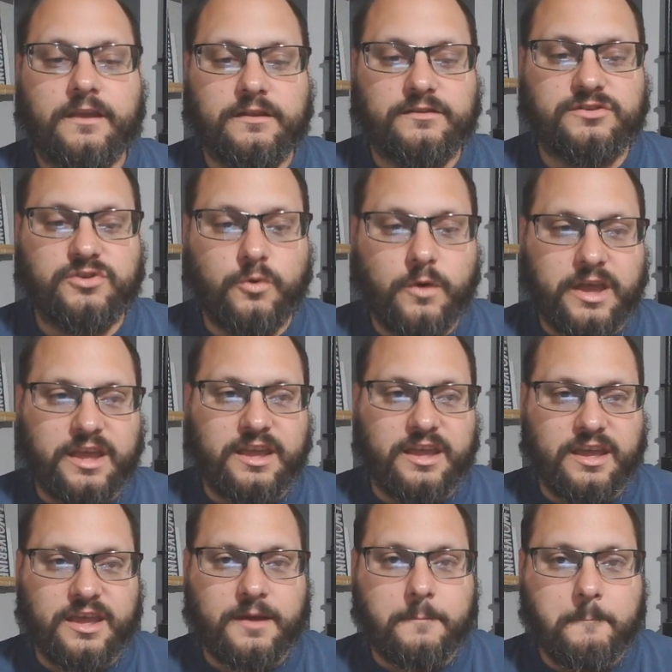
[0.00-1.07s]
to
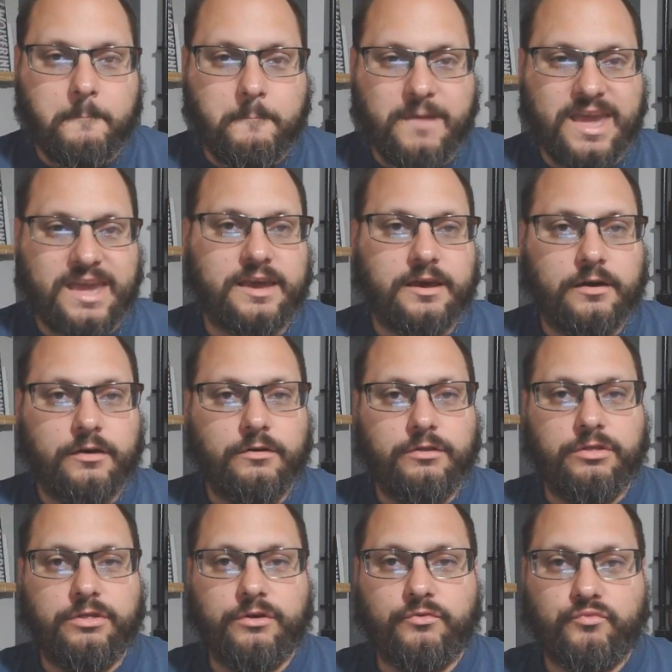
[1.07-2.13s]
make
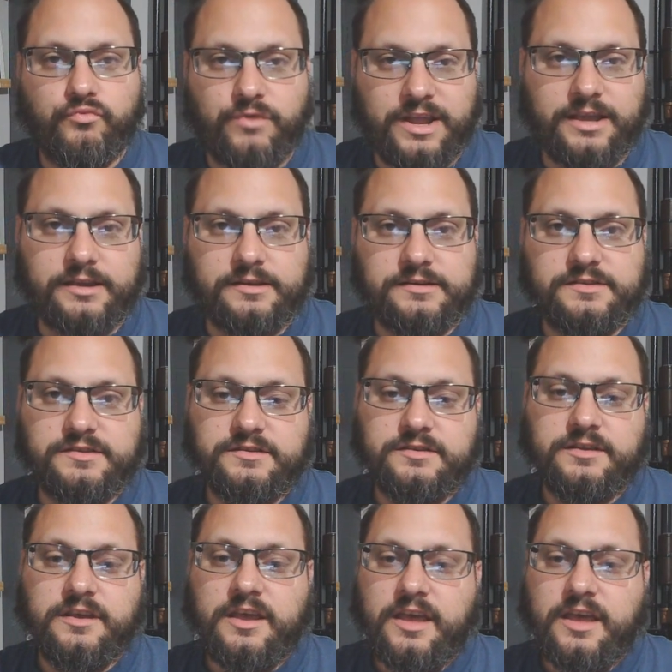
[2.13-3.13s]
the rings.